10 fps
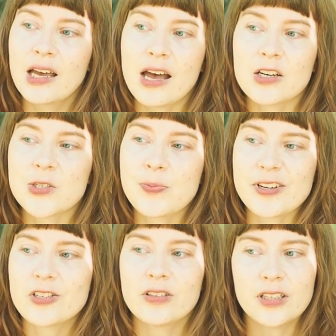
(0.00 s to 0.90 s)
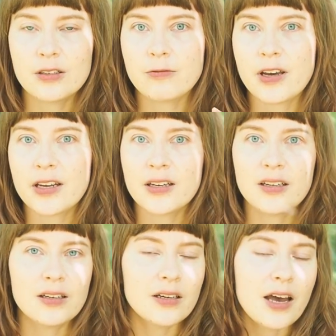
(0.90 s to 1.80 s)
And especially if
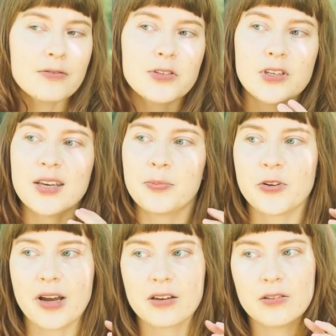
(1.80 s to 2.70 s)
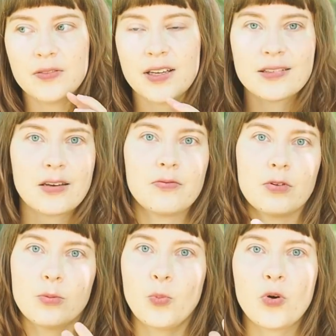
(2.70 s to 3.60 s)
I have to keep track of like
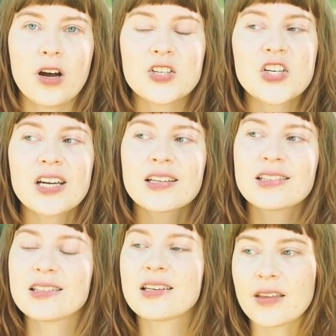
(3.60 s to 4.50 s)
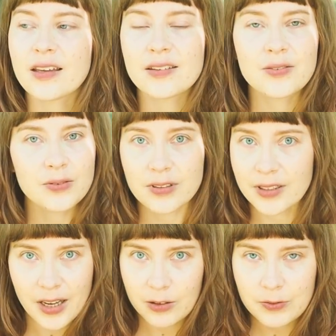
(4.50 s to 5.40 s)
several projects, that's
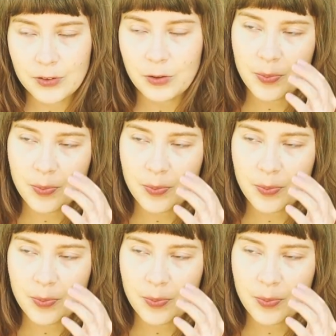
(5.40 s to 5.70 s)
really helpful.